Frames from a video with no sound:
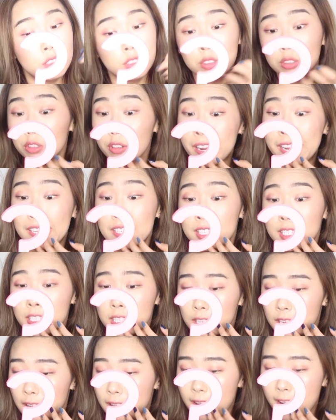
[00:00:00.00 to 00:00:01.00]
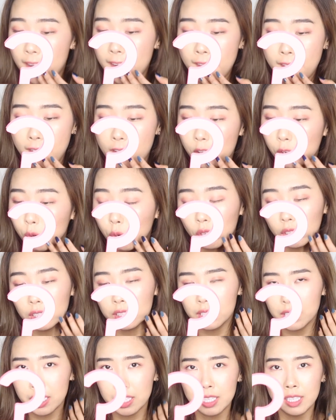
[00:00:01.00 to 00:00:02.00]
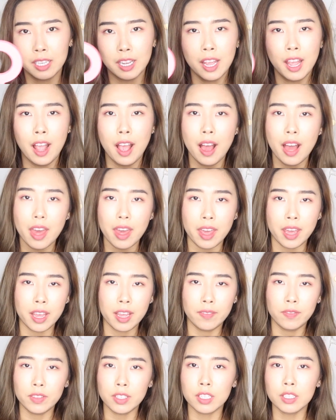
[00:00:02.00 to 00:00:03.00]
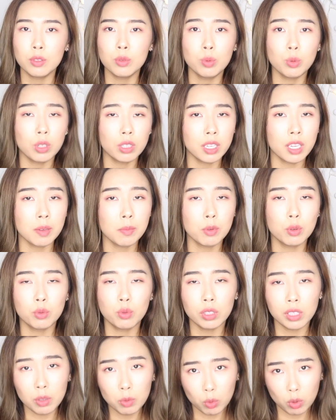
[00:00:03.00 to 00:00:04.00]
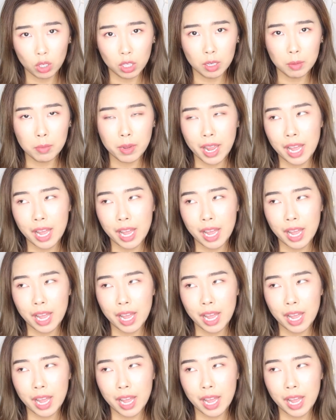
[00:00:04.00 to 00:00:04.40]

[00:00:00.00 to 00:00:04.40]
great quality, and this will keep you really warm.